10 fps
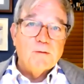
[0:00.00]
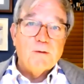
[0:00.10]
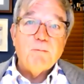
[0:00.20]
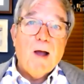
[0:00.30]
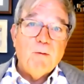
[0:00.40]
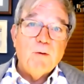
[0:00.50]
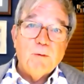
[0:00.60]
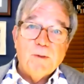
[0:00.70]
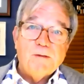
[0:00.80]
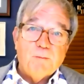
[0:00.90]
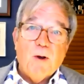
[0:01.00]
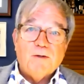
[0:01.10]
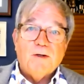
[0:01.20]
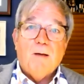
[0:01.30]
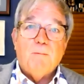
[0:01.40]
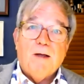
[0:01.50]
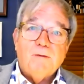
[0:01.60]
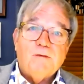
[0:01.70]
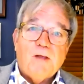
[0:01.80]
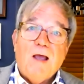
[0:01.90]
It probably wouldn't be smart to come out and
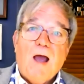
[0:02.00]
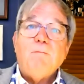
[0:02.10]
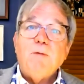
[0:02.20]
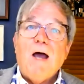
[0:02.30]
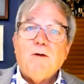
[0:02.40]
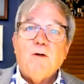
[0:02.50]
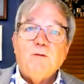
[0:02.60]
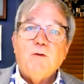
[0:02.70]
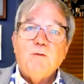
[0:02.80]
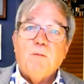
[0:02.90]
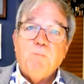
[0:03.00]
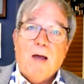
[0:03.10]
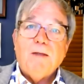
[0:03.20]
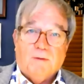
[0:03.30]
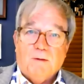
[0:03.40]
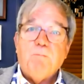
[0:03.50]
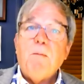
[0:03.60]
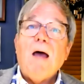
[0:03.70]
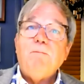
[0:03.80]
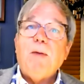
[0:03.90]
say, "I'm not going to do the my the,
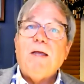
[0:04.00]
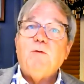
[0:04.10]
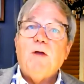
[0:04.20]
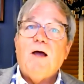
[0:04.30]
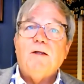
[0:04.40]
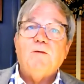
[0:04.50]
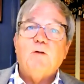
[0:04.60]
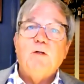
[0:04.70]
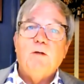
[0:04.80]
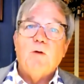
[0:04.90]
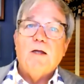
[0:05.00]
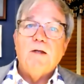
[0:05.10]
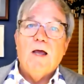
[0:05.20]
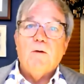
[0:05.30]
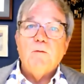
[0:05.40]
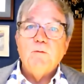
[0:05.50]
my patriotic duty right now."